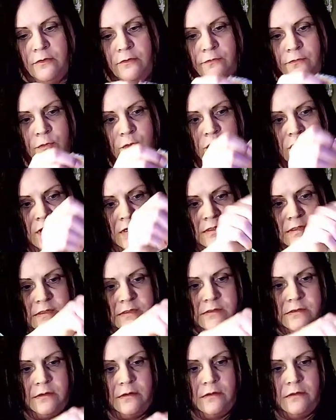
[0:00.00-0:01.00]
For
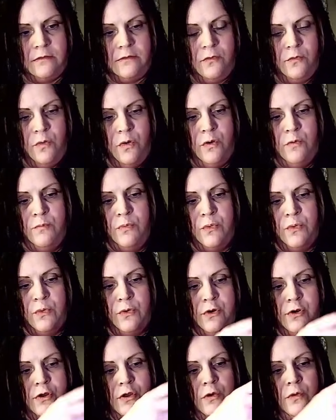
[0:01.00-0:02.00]
this quilt
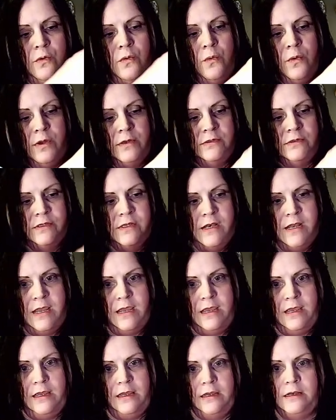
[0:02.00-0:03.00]
border, you're going to
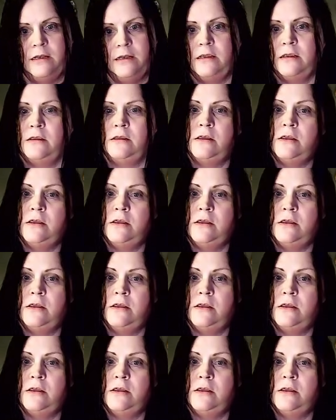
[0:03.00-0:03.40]
need